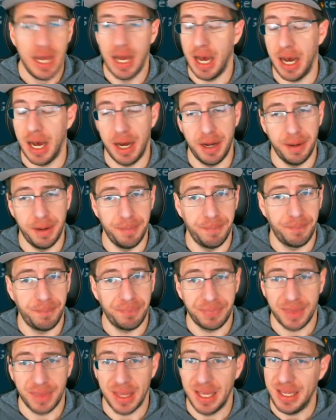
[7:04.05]

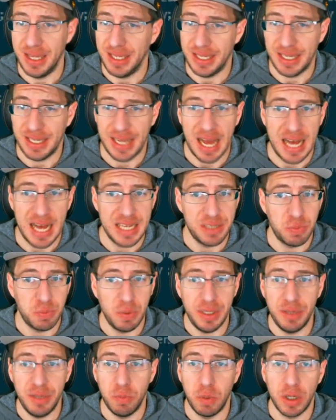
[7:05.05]
Guys,
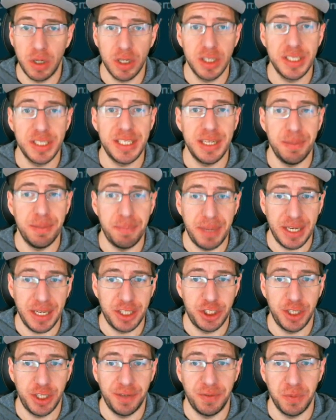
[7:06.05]
we're going to see a big
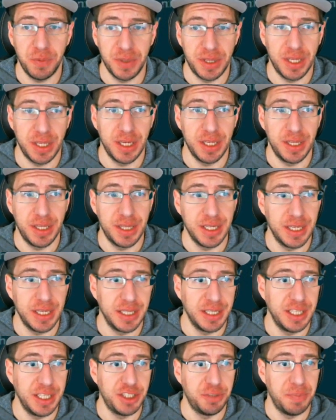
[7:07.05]
shift with the
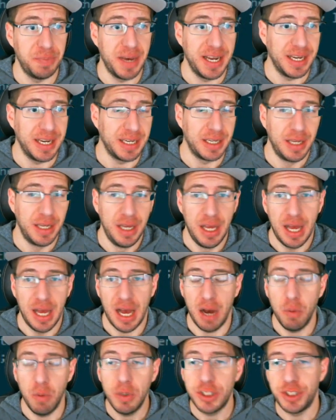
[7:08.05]
Lich meta,
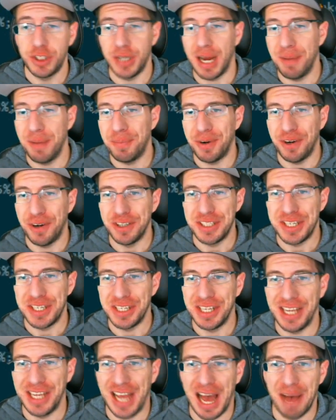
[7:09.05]
which I'm
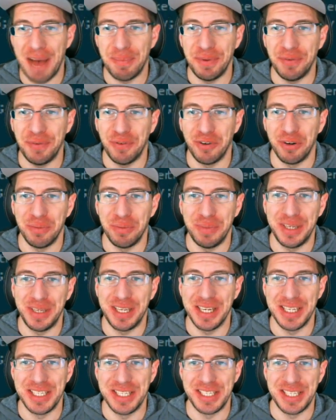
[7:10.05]
personally happy for
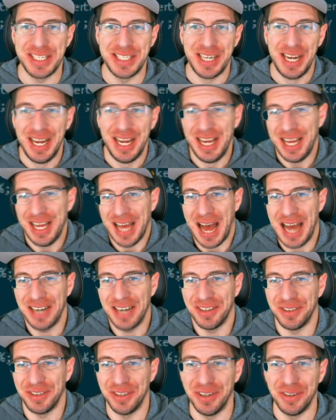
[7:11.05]
because, I
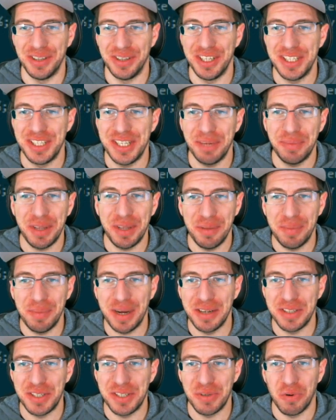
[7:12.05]
don't know, there's something
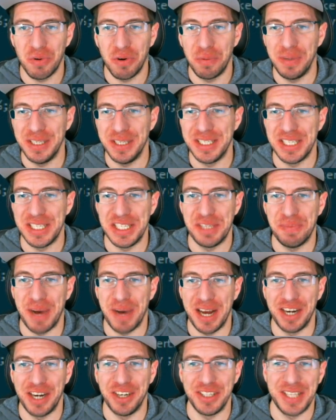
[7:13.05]
about scorpions and
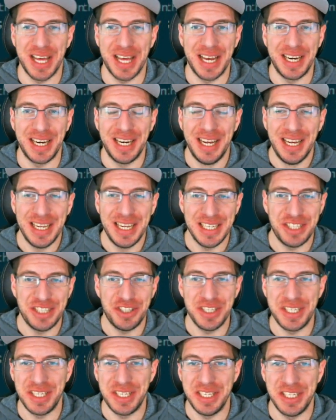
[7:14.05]
spiders that is
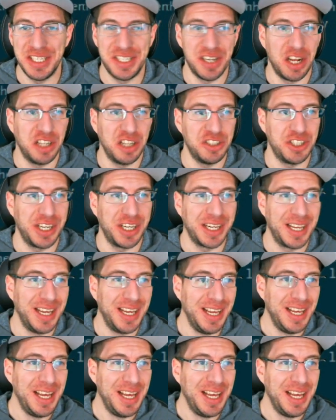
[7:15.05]
just nostalgic.